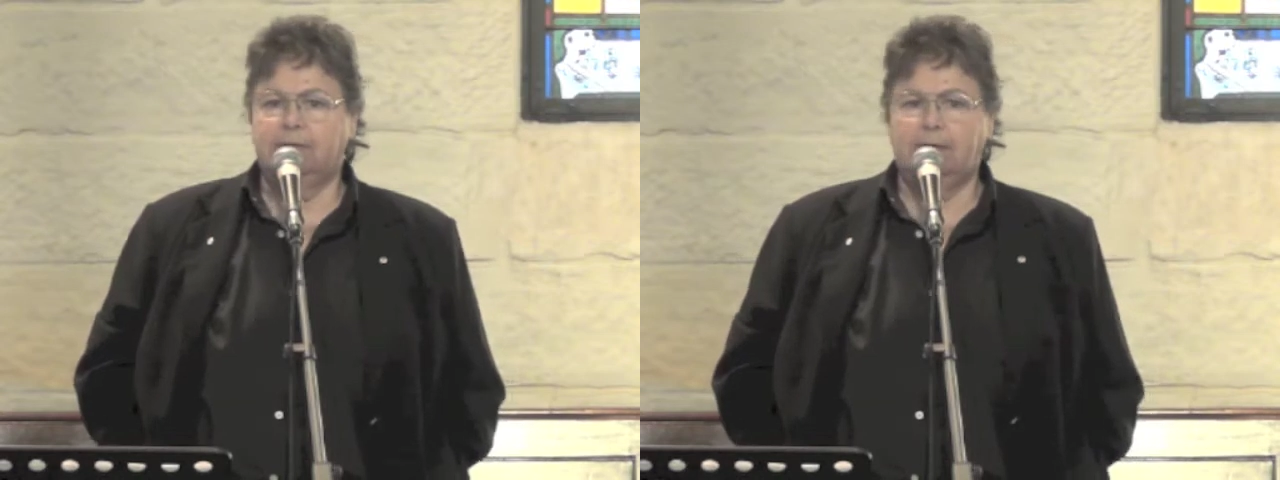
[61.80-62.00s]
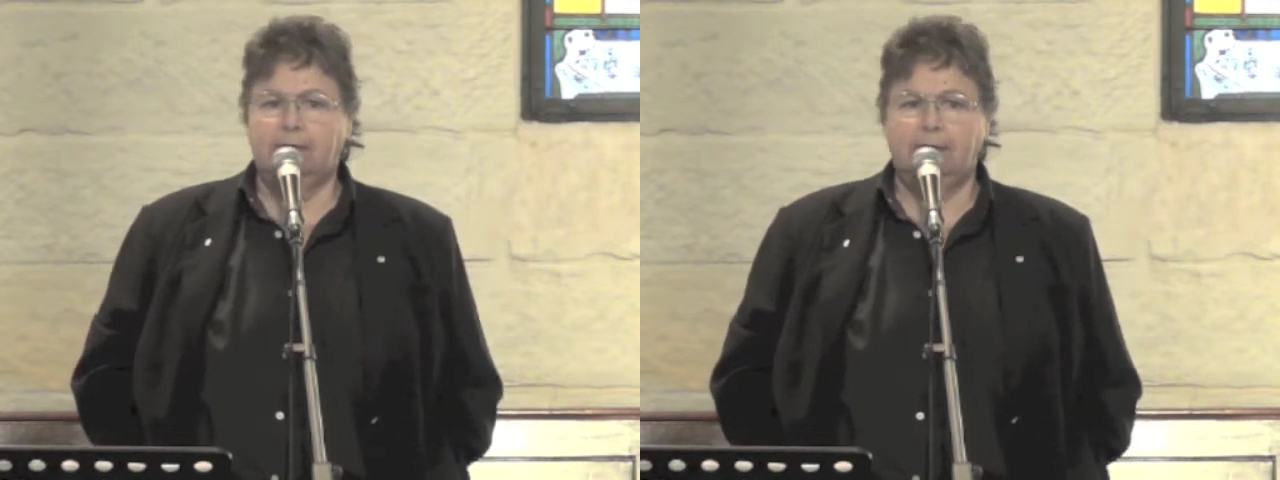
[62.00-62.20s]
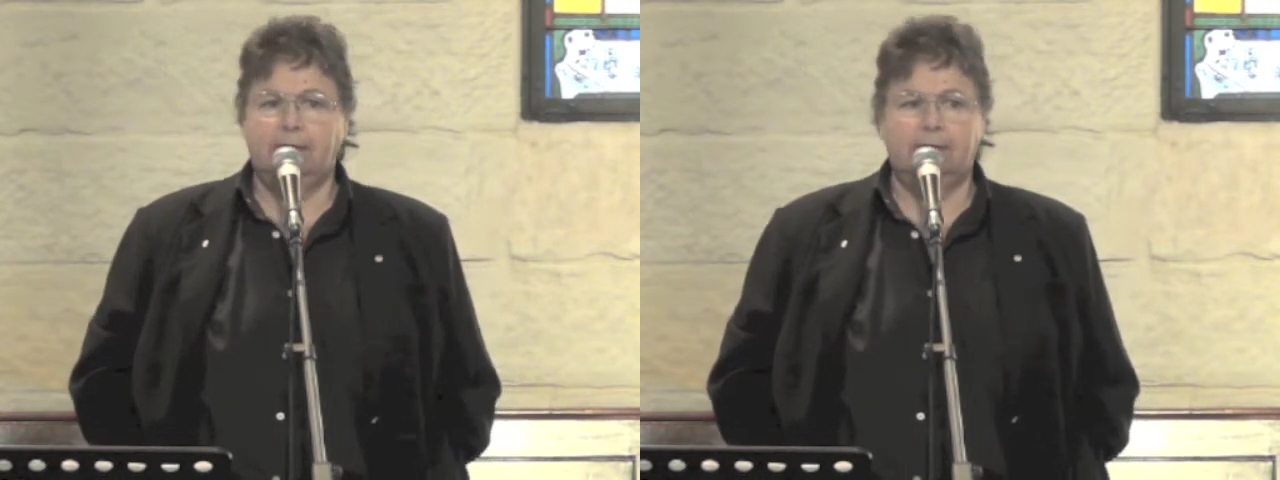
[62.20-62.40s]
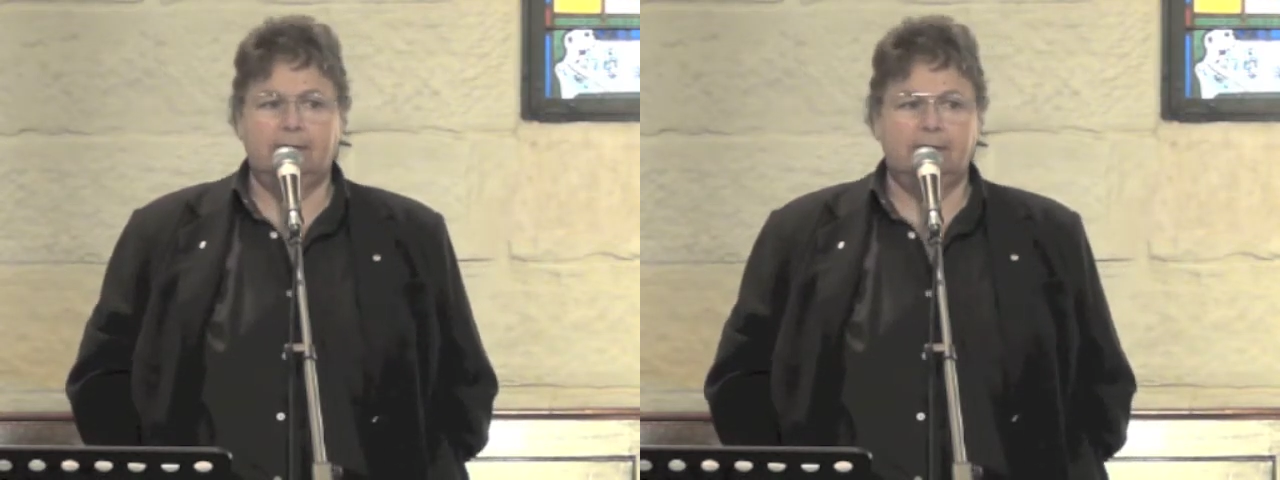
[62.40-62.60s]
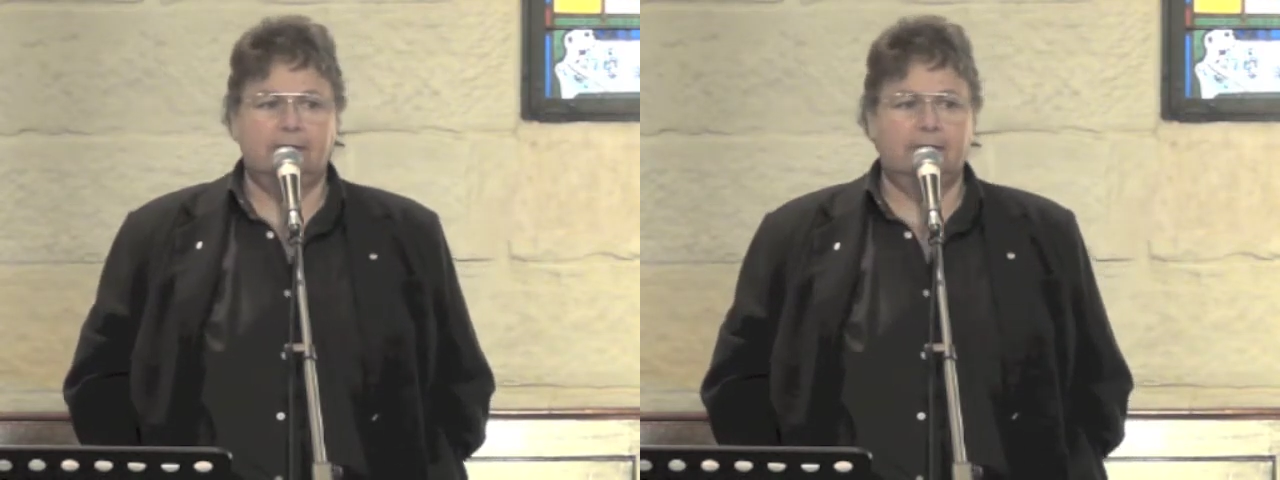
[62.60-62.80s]

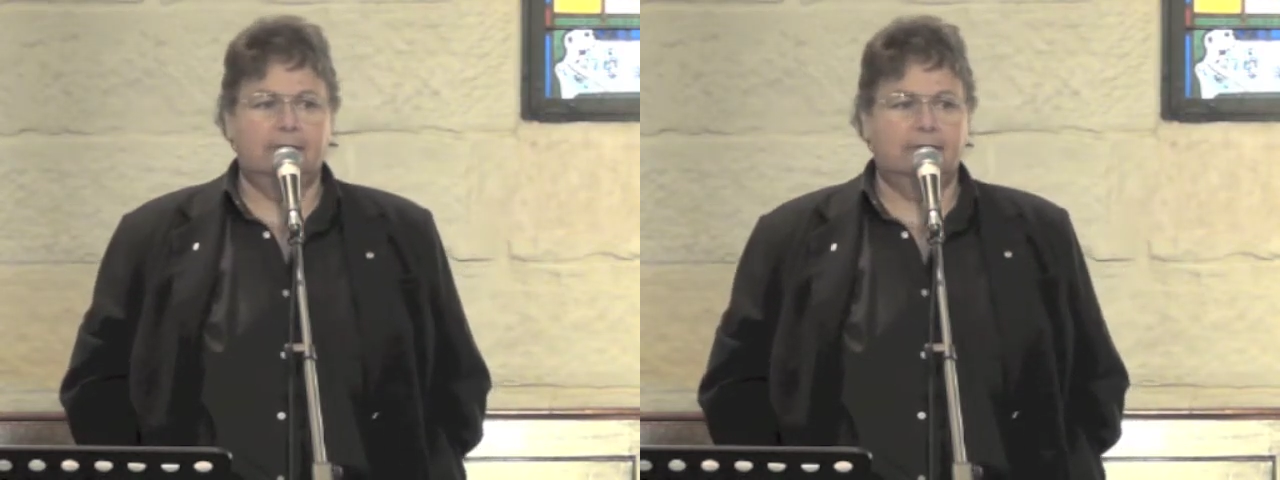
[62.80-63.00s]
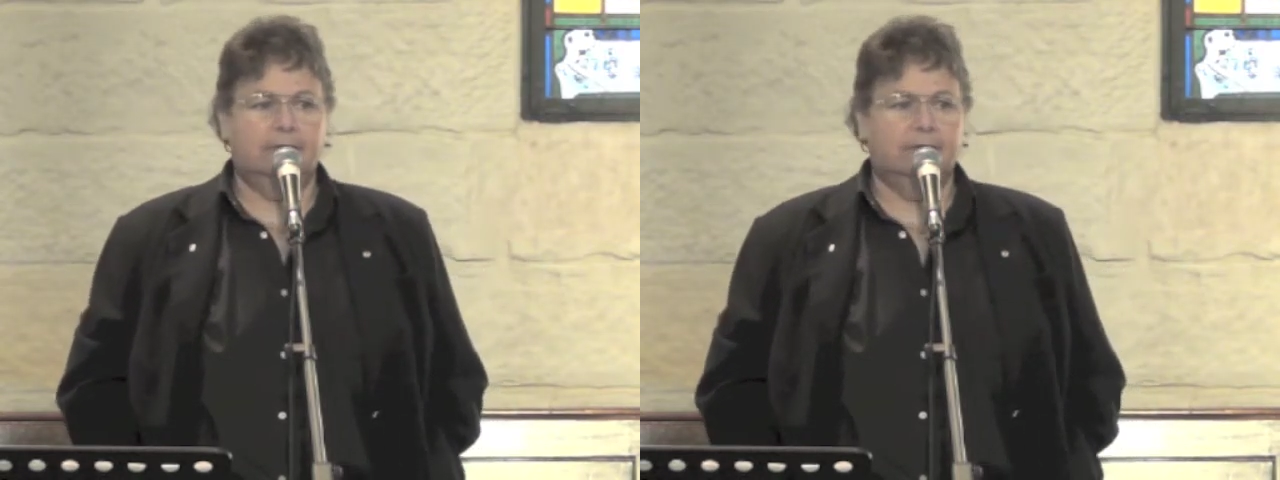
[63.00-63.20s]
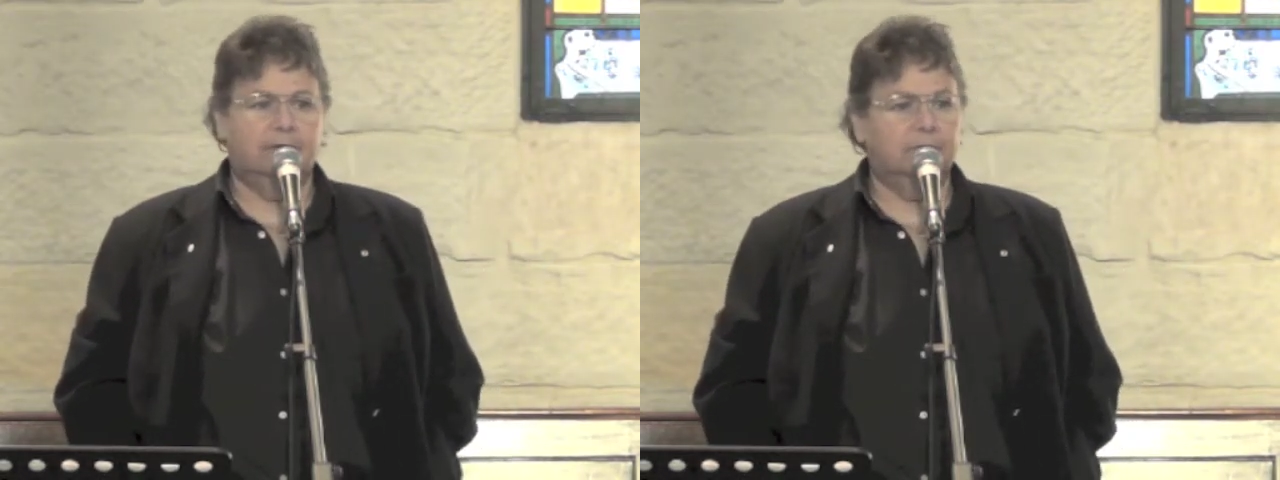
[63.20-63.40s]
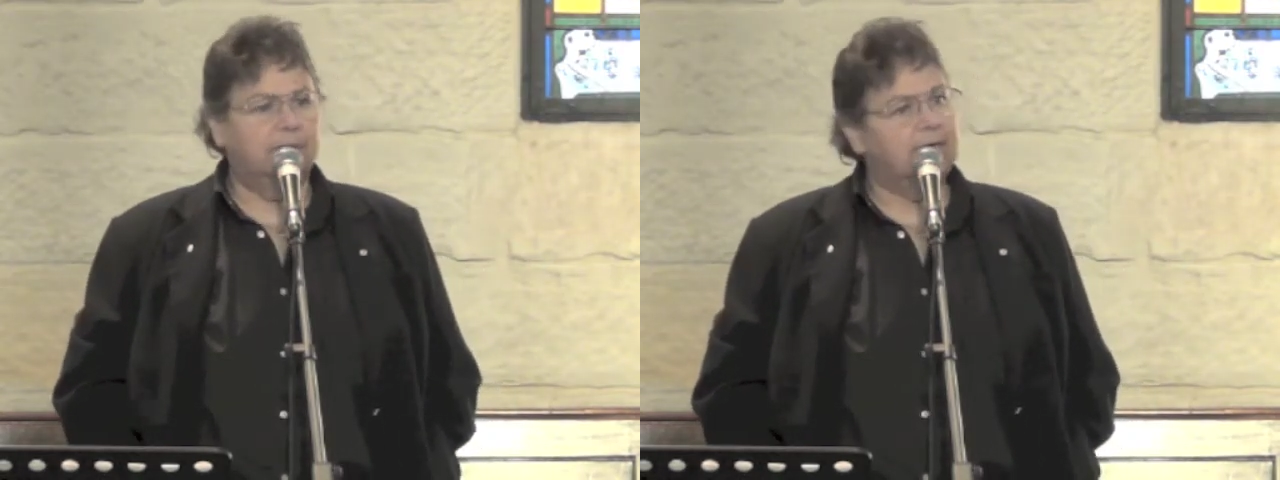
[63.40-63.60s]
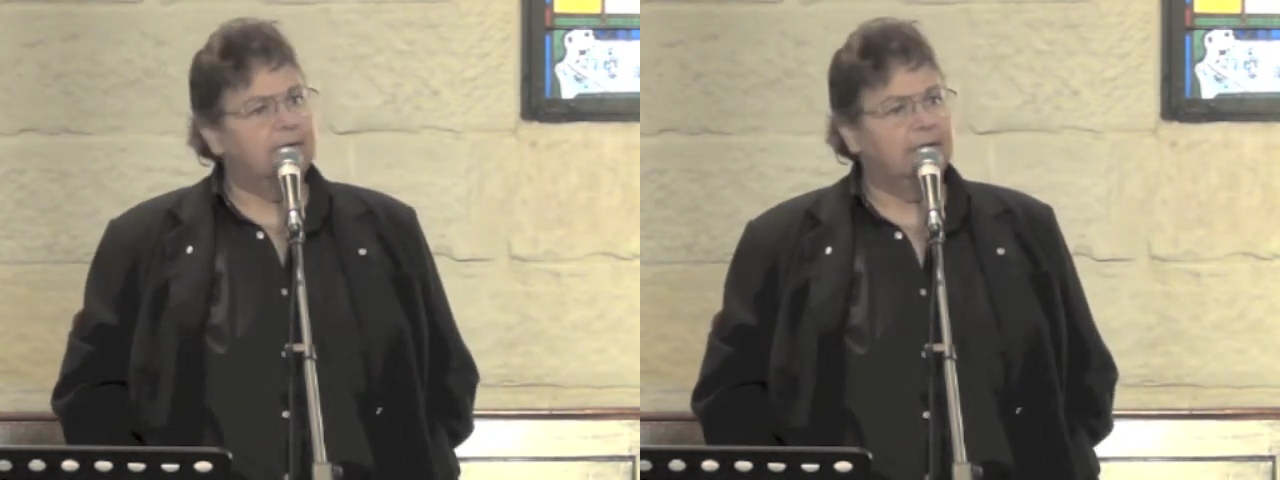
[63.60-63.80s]
the
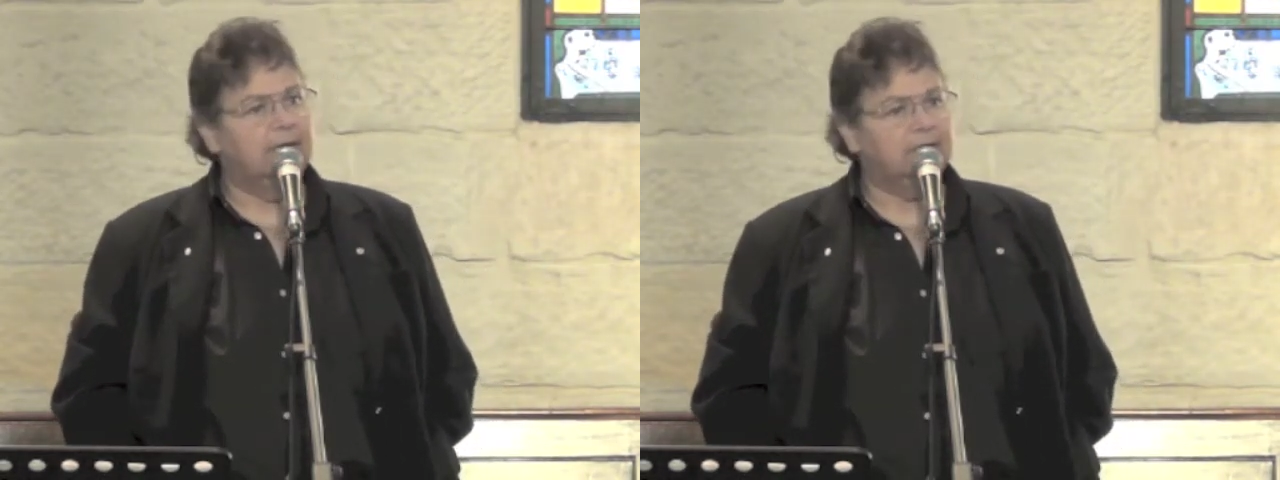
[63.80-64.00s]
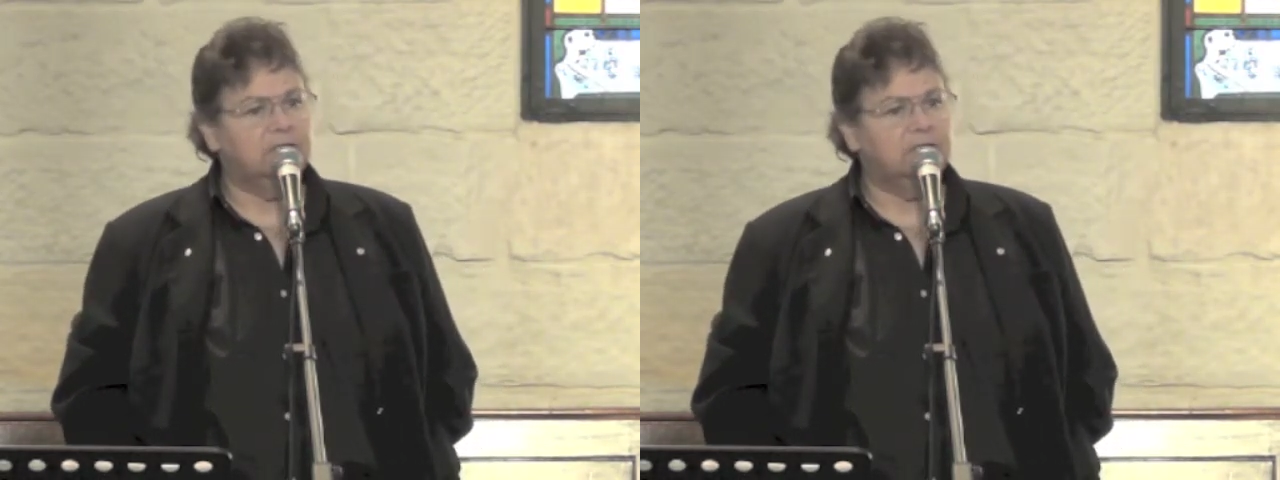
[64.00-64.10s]
career